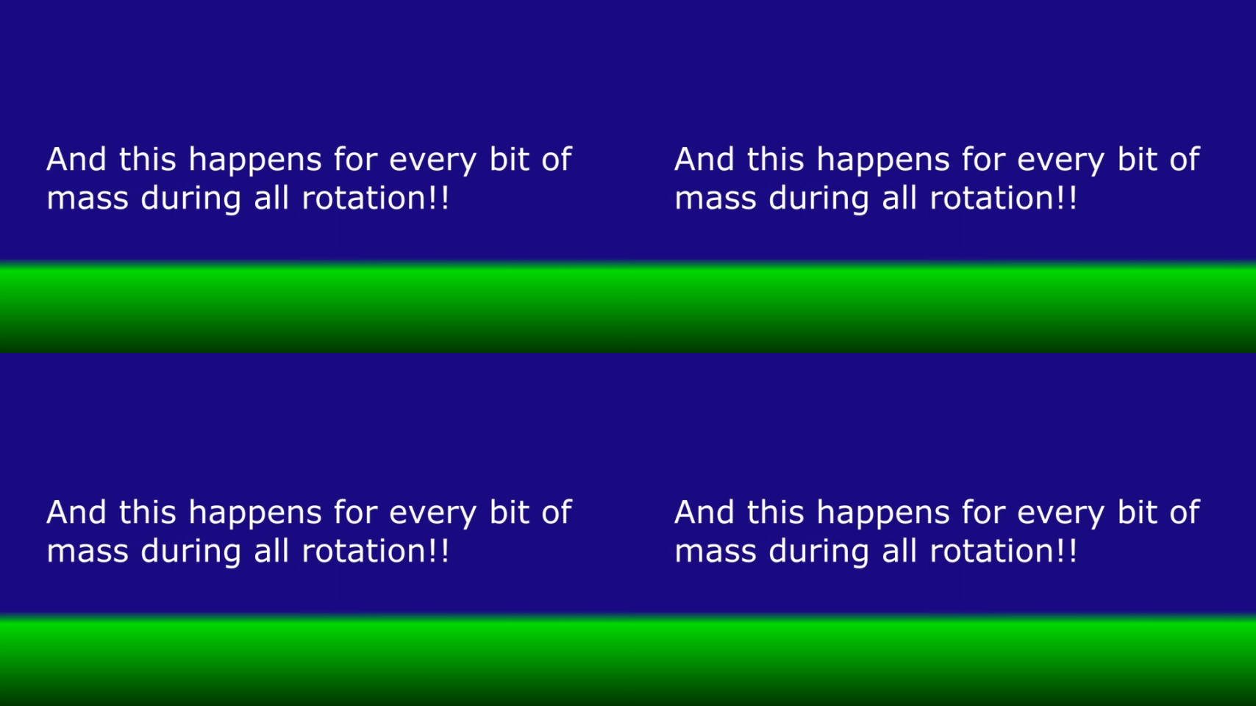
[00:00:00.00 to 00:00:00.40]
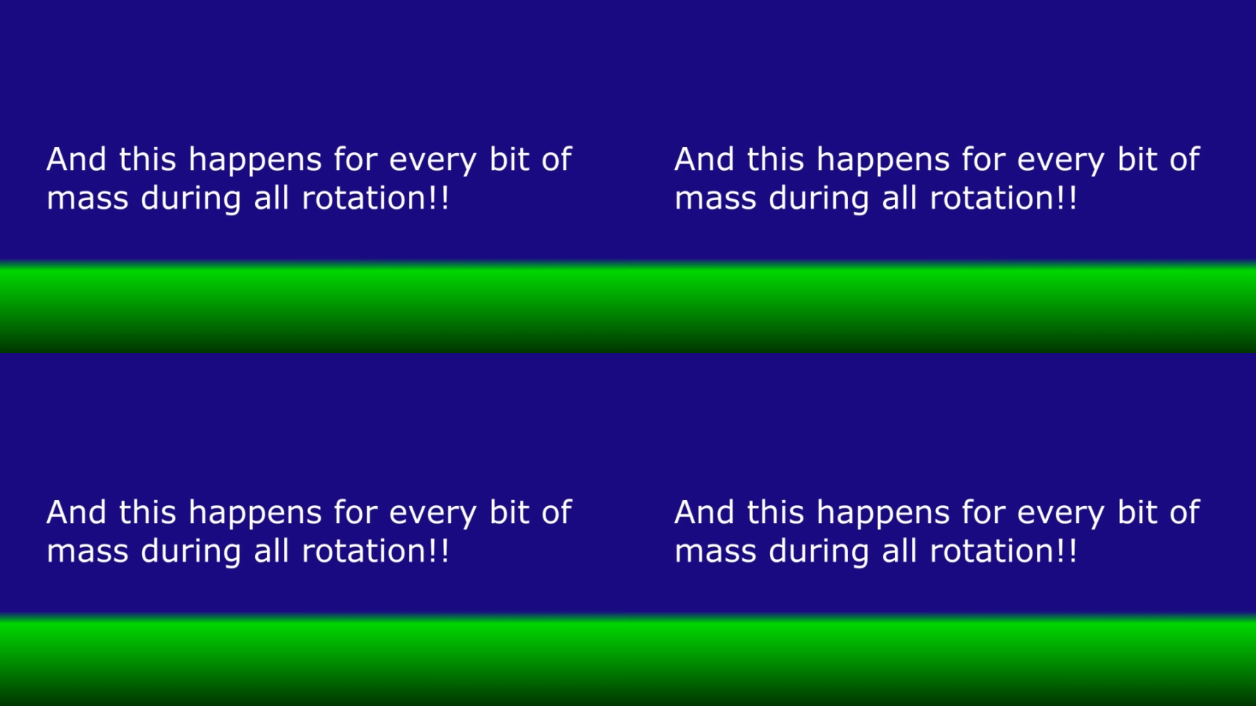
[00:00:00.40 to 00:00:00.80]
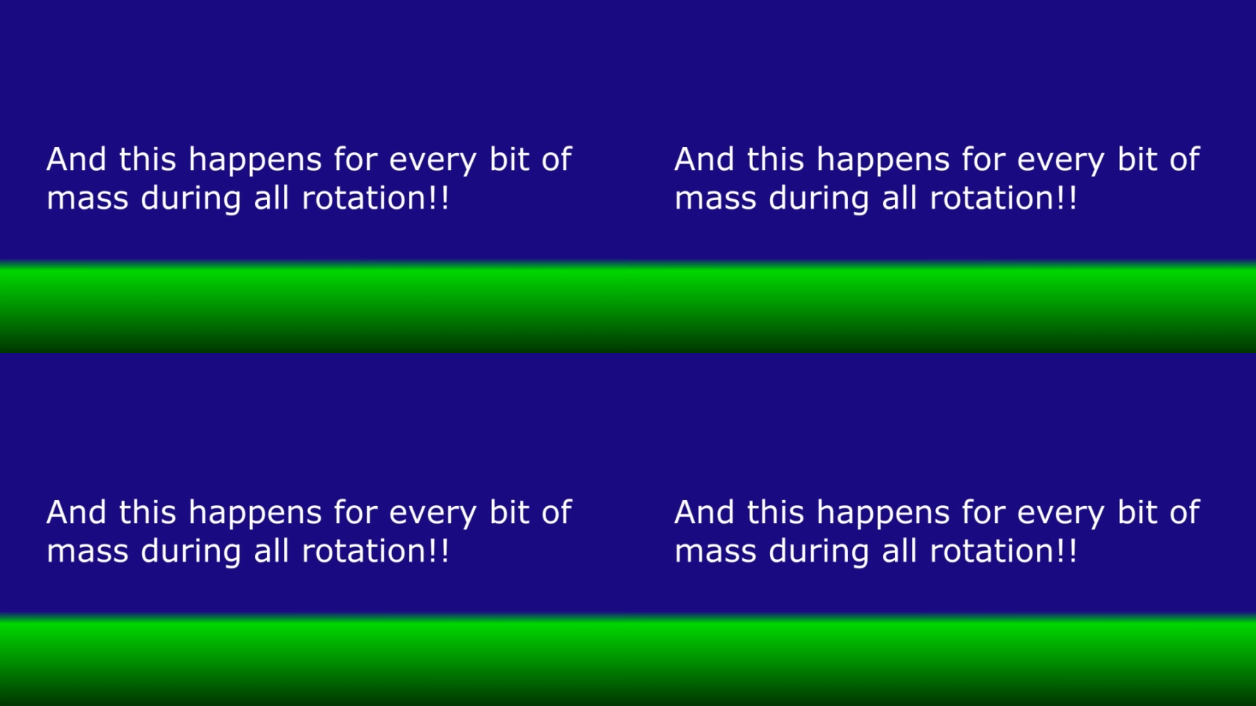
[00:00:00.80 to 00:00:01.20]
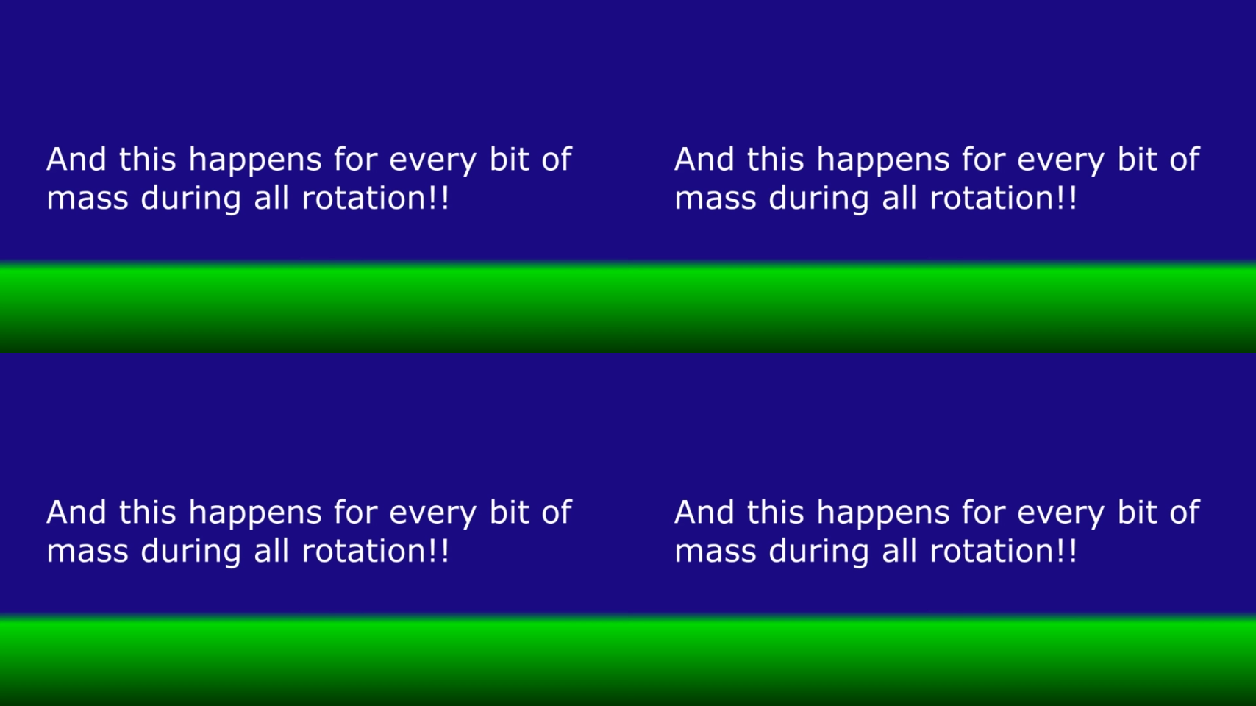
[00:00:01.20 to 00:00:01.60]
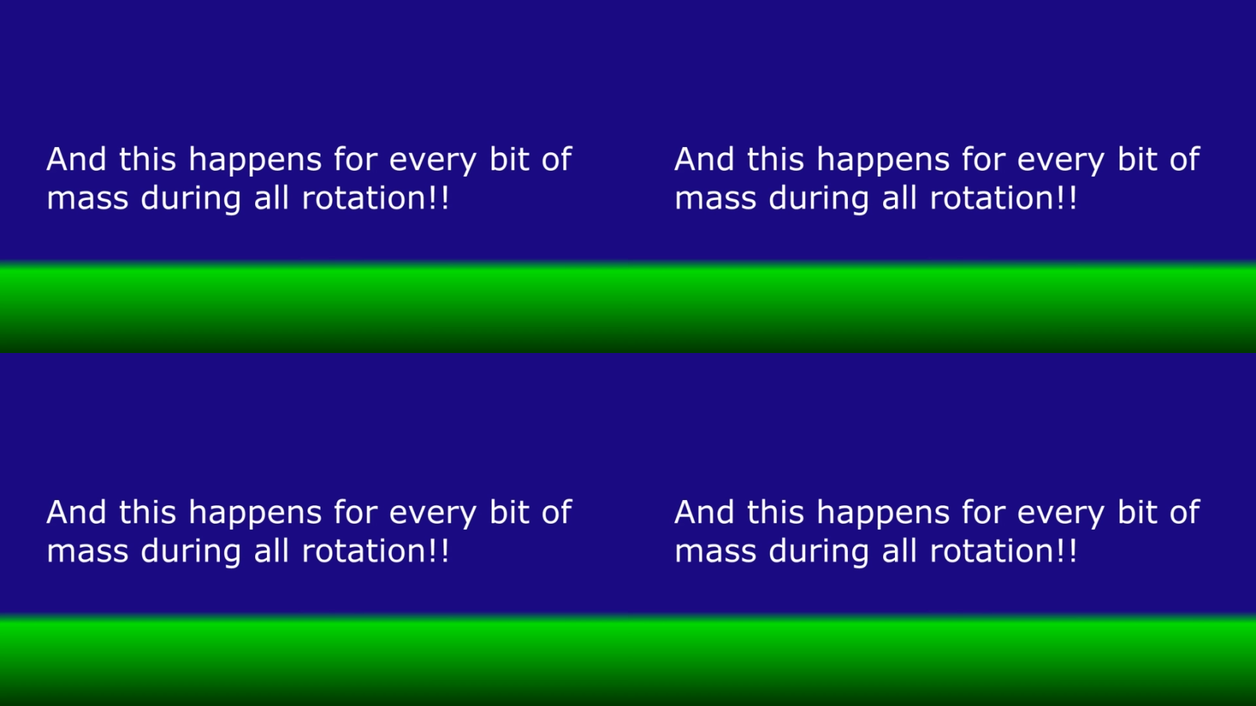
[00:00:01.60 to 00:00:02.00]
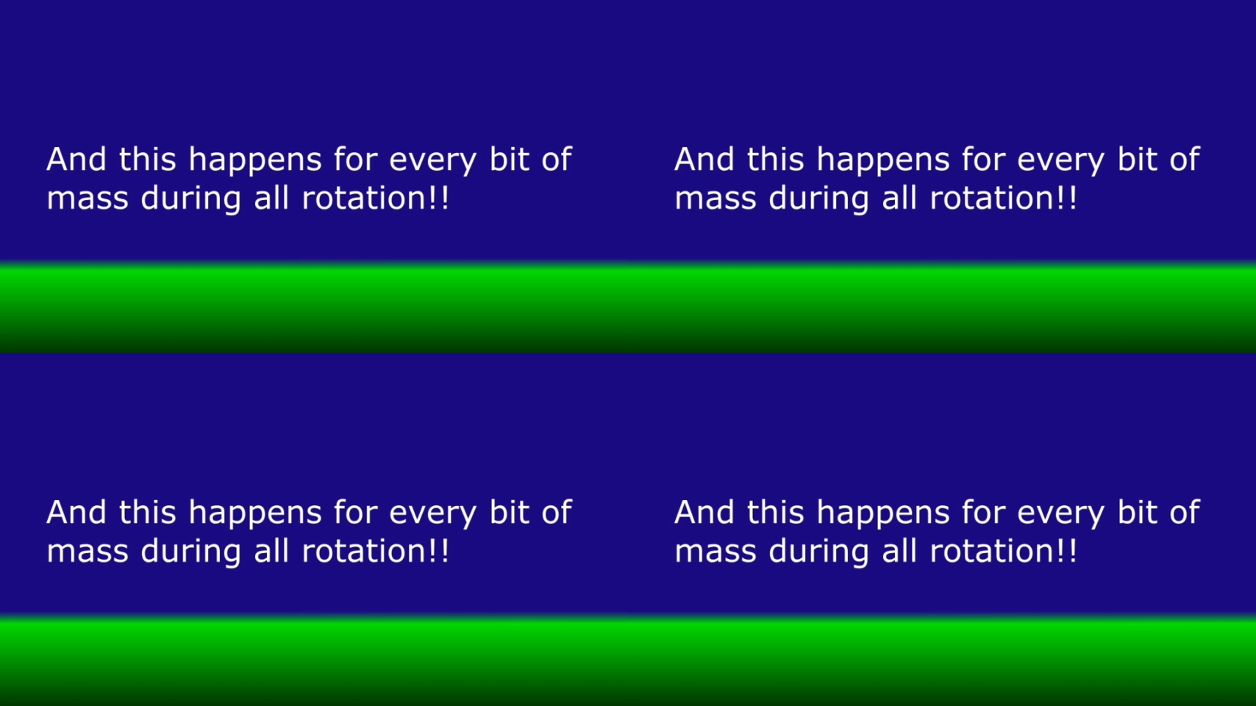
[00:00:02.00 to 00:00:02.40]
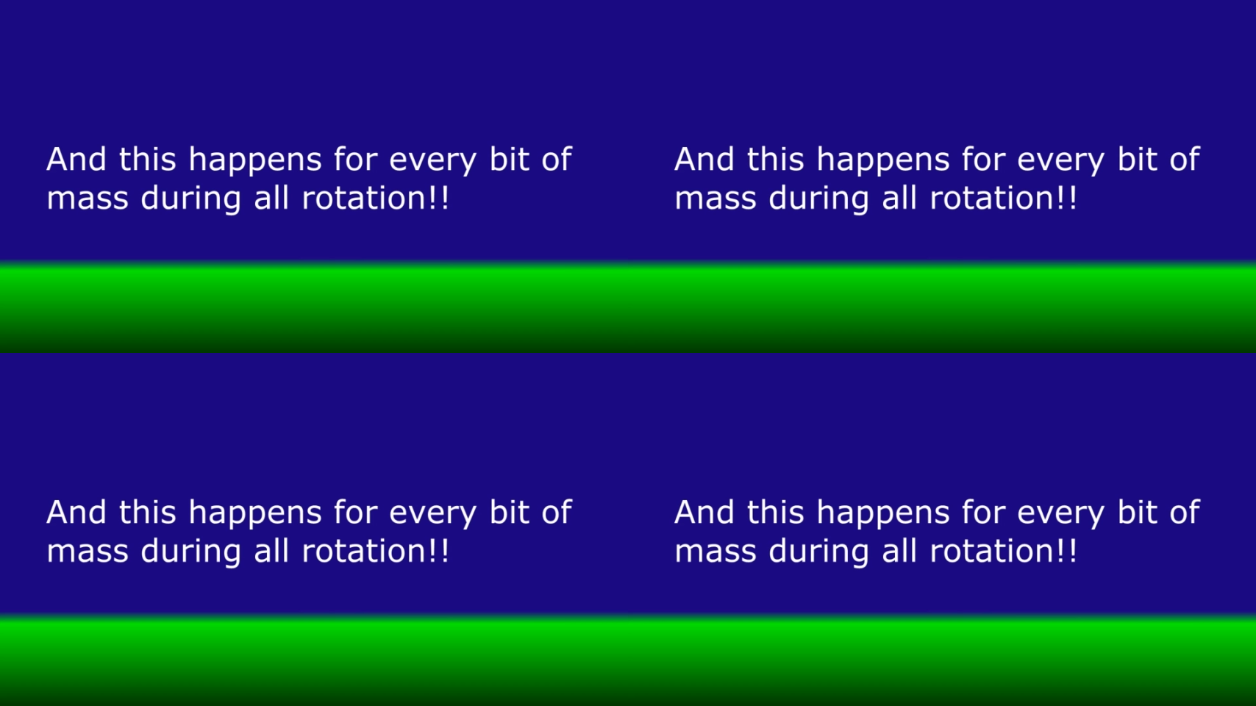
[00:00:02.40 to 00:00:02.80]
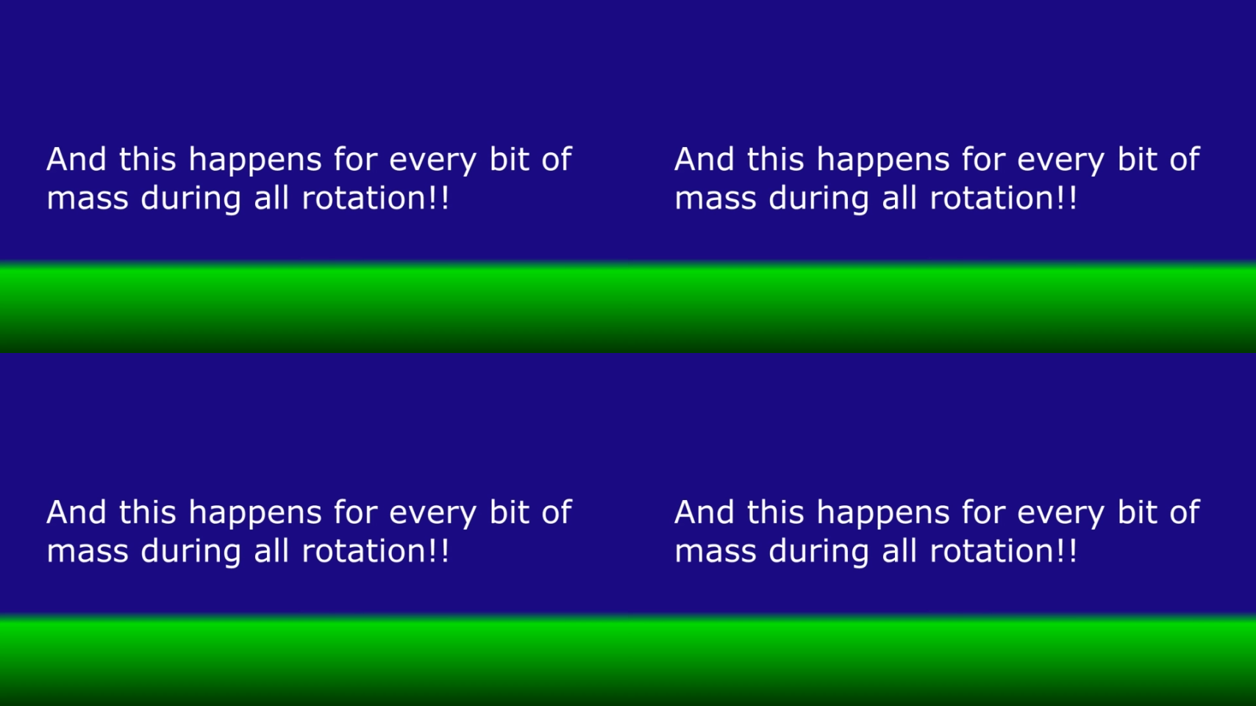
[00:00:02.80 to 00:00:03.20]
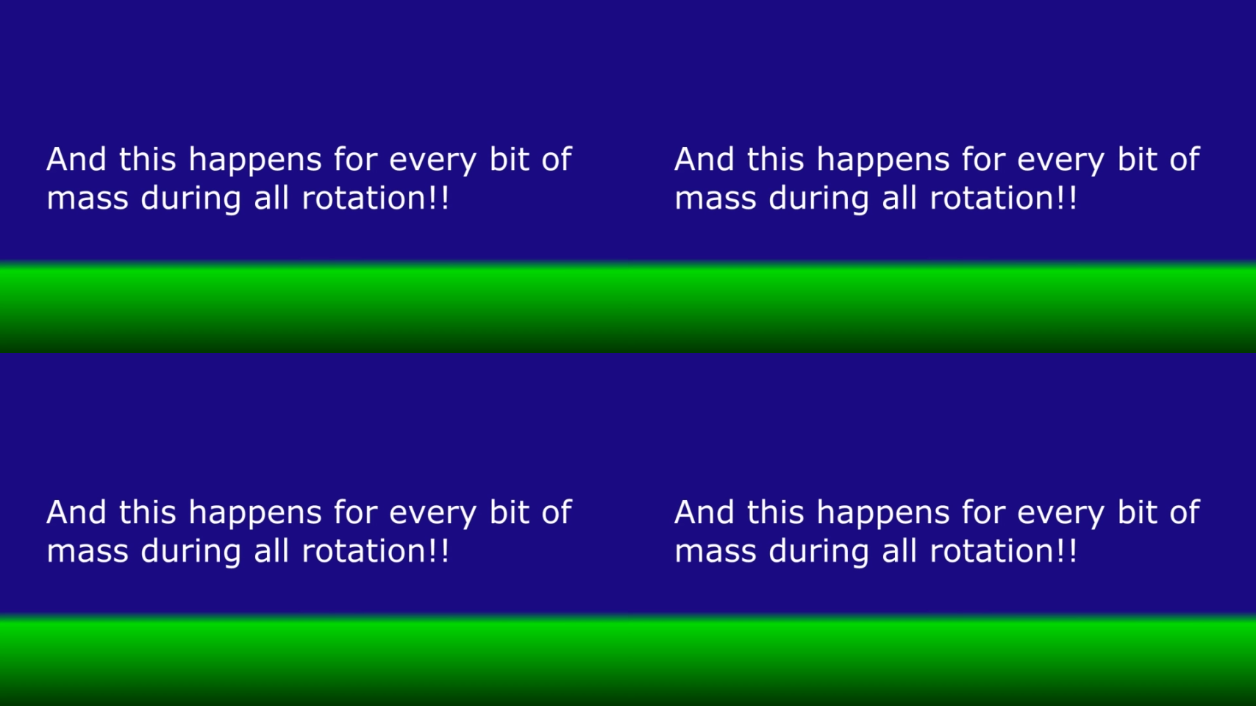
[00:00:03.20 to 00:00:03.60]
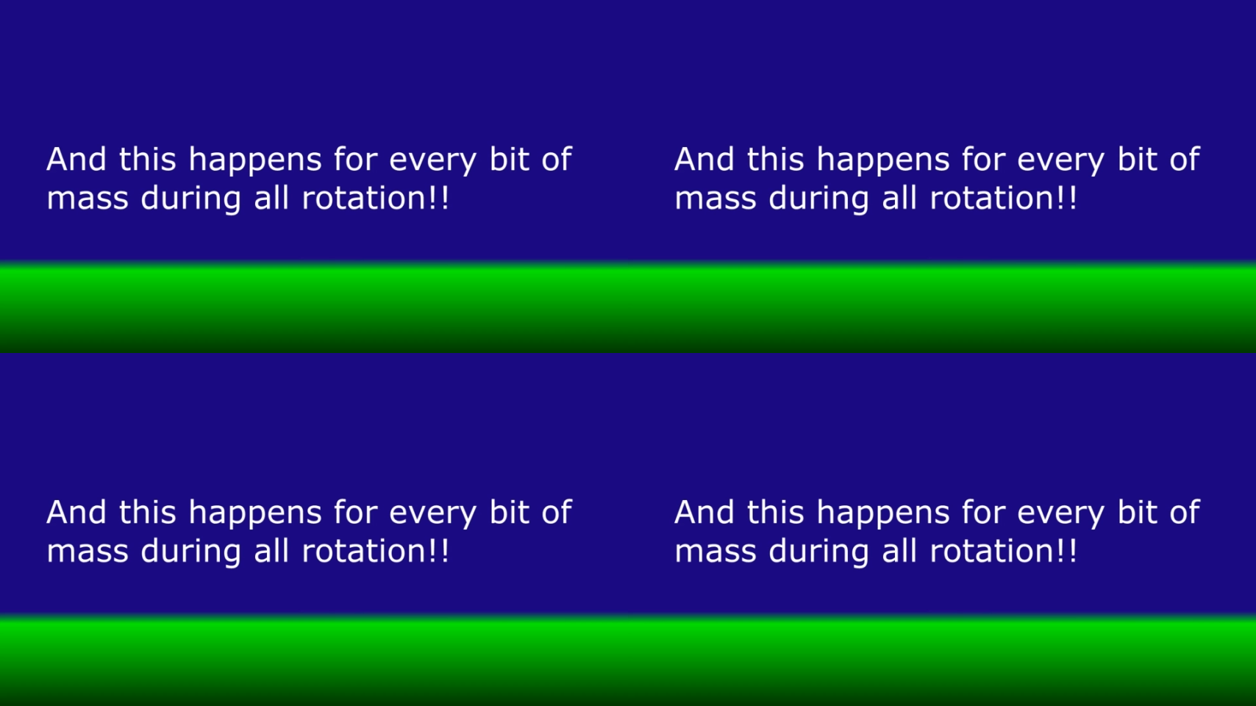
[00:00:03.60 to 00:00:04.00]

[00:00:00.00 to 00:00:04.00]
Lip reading: [unreadable: no face in view]